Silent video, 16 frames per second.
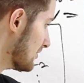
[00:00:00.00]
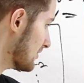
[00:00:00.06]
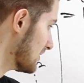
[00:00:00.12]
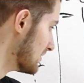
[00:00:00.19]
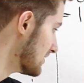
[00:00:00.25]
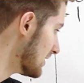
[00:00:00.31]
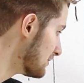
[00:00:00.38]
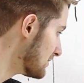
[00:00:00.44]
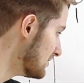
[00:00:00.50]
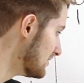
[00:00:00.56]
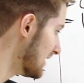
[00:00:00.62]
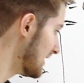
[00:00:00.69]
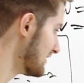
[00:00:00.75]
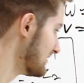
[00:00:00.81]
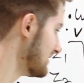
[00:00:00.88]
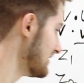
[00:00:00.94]
or w
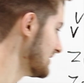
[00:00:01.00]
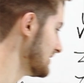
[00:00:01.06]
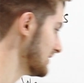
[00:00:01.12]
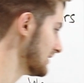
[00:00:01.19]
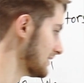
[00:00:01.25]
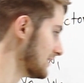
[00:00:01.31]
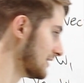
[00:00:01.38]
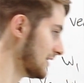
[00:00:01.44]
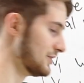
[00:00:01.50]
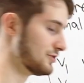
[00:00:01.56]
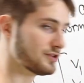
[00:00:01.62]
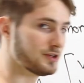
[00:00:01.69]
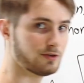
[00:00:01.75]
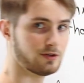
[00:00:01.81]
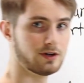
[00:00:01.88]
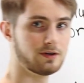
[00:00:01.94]
dot z, and
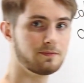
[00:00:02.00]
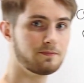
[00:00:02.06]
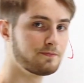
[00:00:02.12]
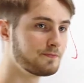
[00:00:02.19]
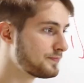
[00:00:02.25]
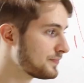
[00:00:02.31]
so on.